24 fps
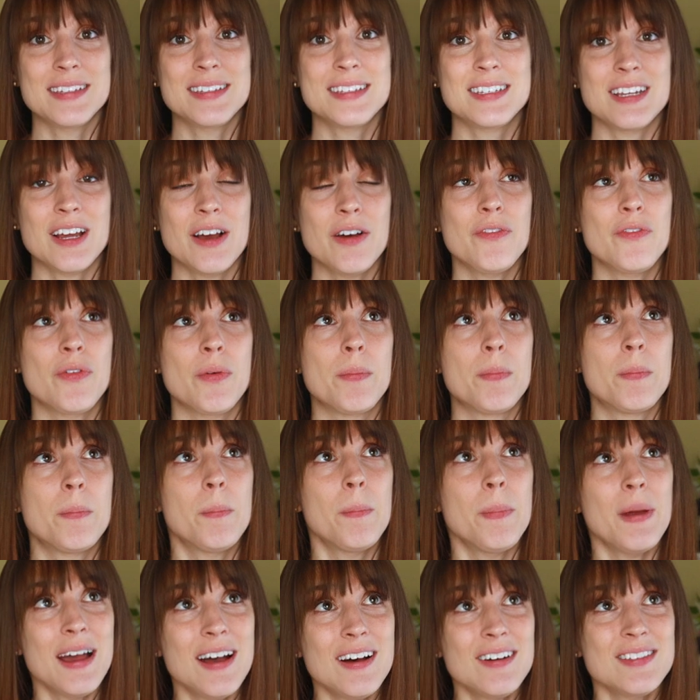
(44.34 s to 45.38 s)
stuff
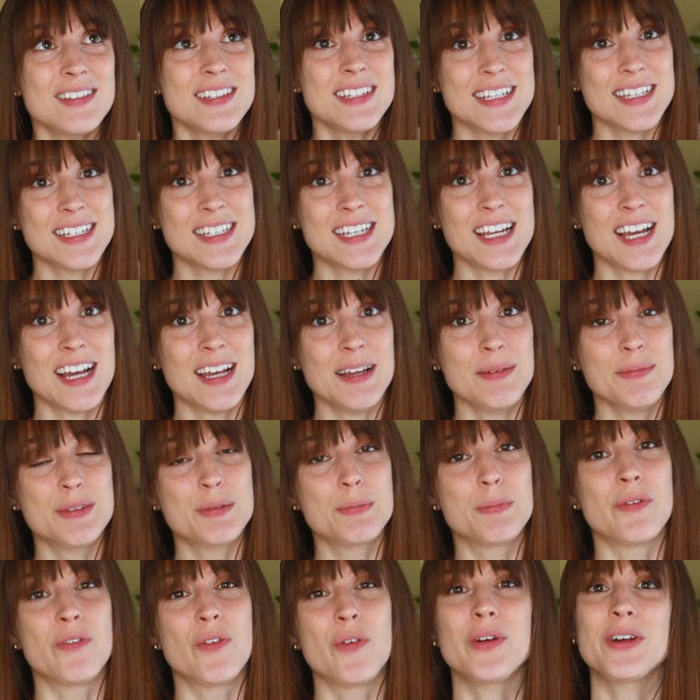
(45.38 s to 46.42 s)
about 6 times
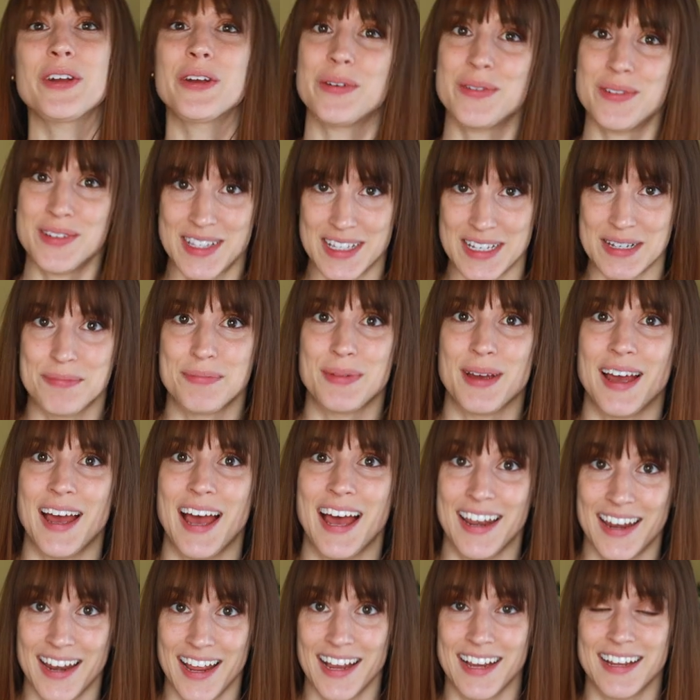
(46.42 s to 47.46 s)
before I go to sleep
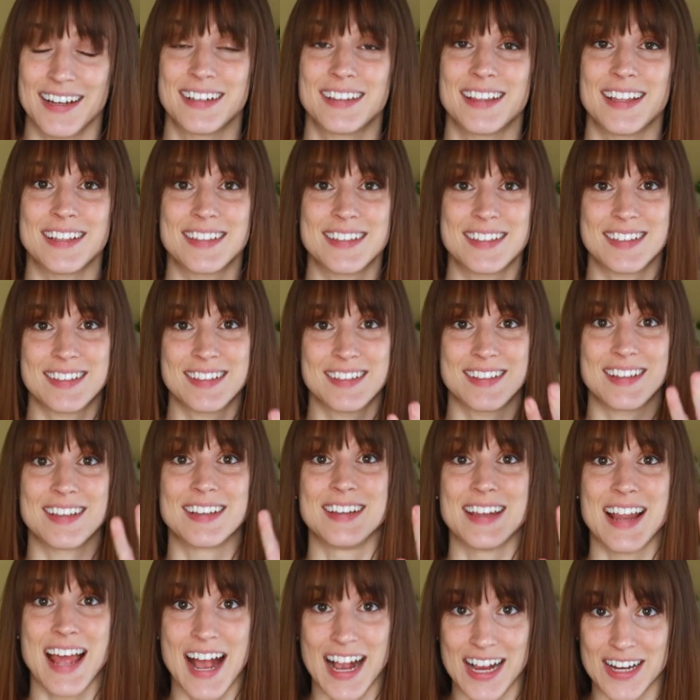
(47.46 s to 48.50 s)
at night. That's
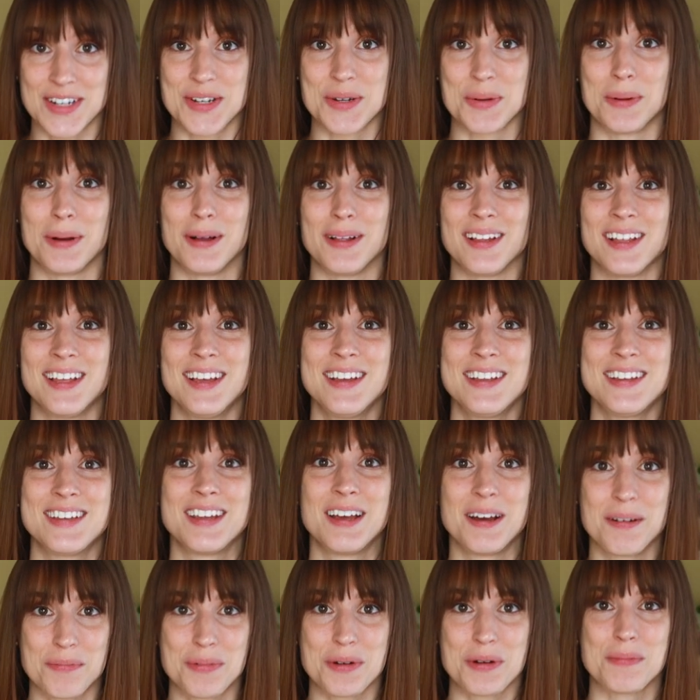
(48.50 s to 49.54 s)
an actual
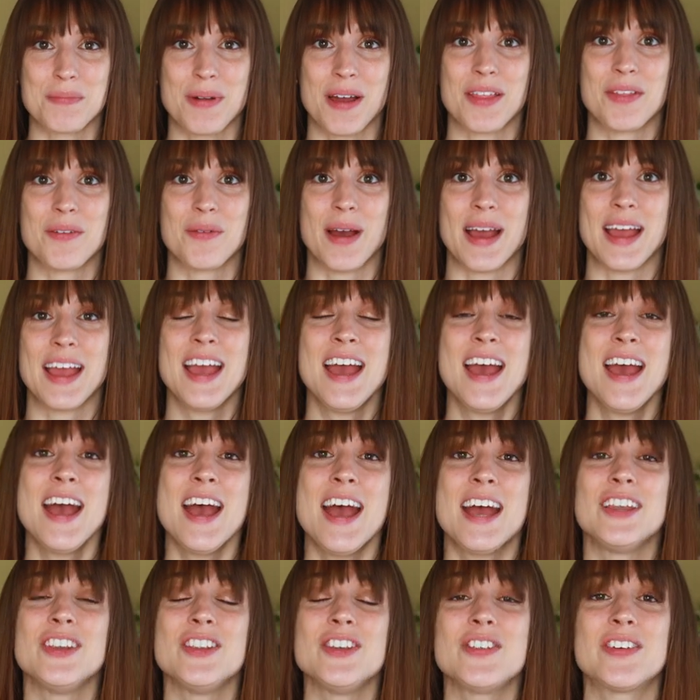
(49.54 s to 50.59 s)
number, by the way,
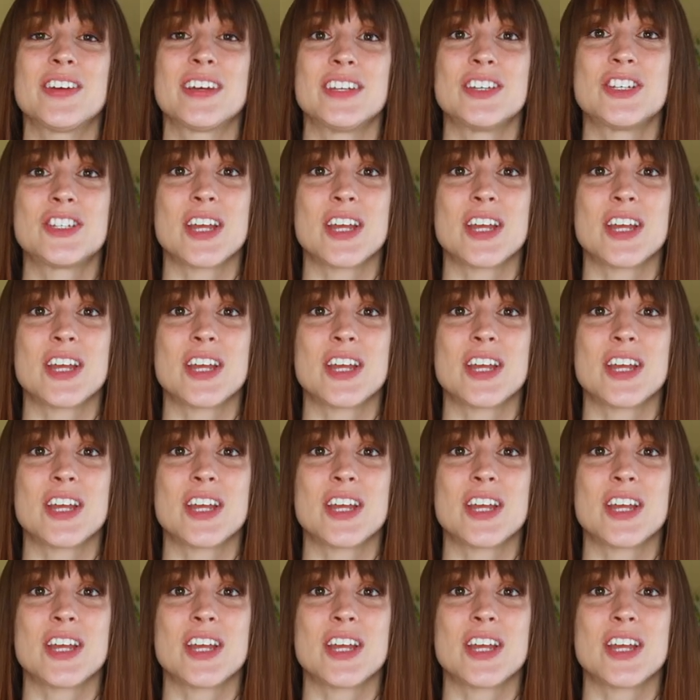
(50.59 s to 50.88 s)
and you can